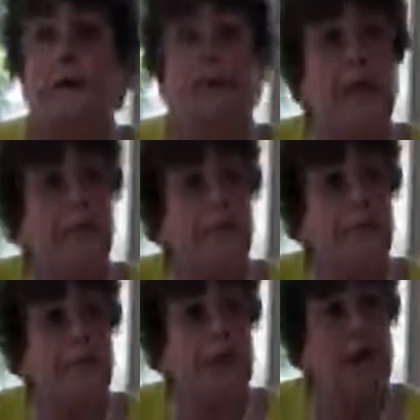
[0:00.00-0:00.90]
became
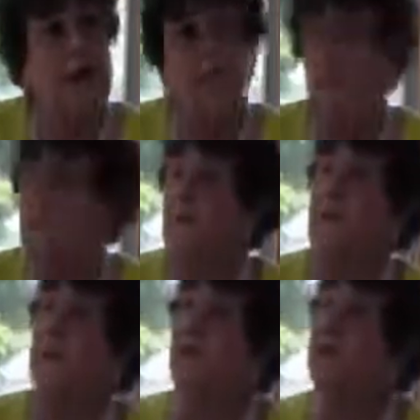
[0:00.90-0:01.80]
more prosperous,
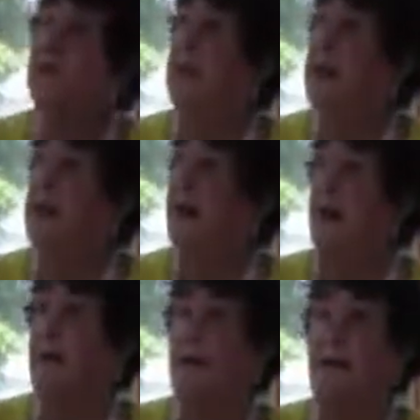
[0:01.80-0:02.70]
particularly
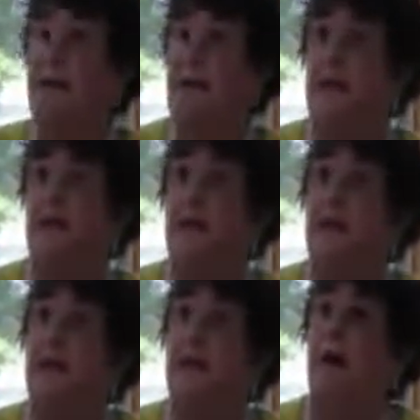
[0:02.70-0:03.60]
as the
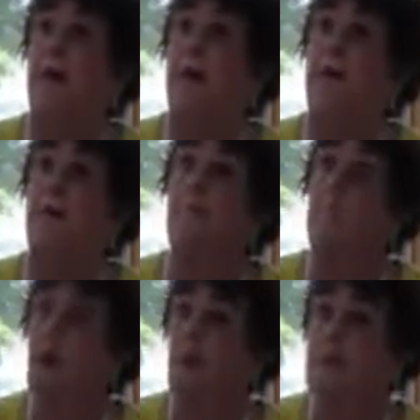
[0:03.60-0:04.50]

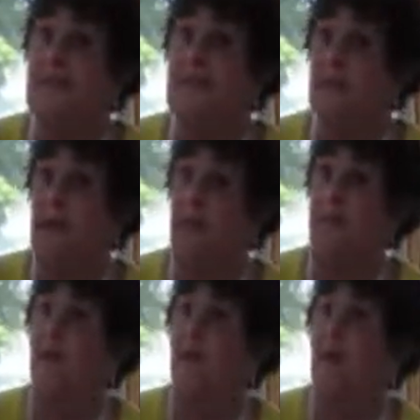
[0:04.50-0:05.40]
boats
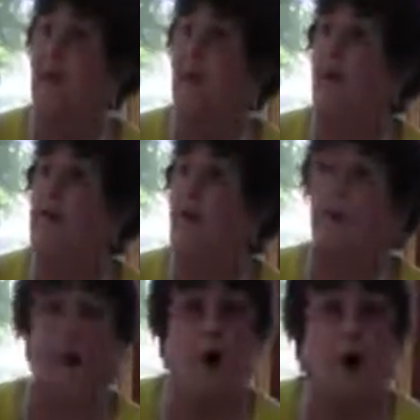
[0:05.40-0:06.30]
came from the
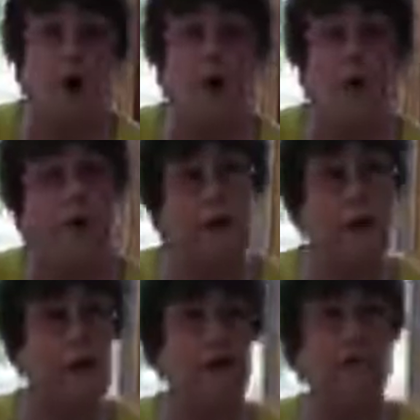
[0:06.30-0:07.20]
Chicago area
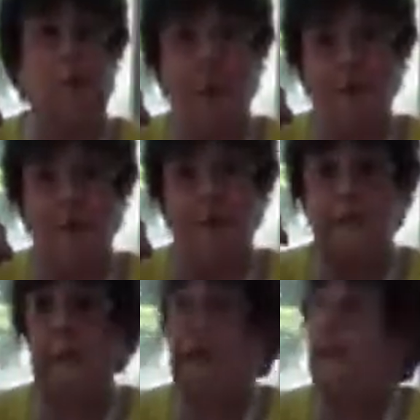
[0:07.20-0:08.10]
or other
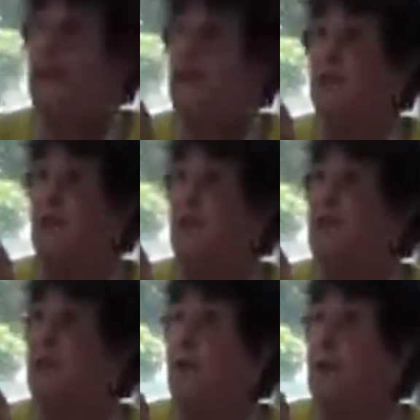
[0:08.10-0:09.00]
points to
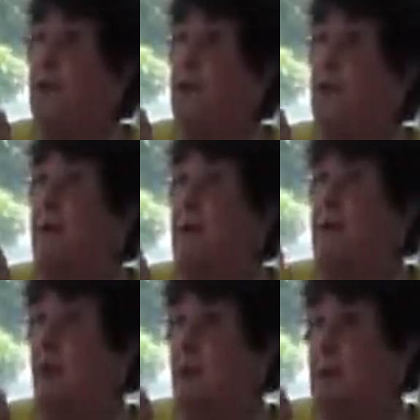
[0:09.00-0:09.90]
bring
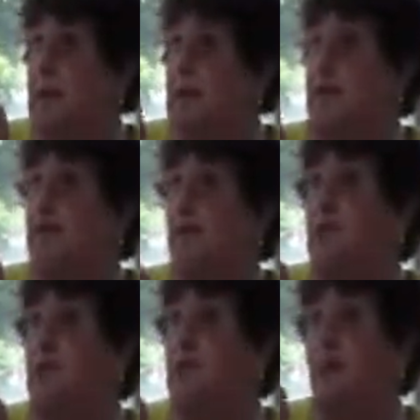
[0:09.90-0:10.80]
tourists to this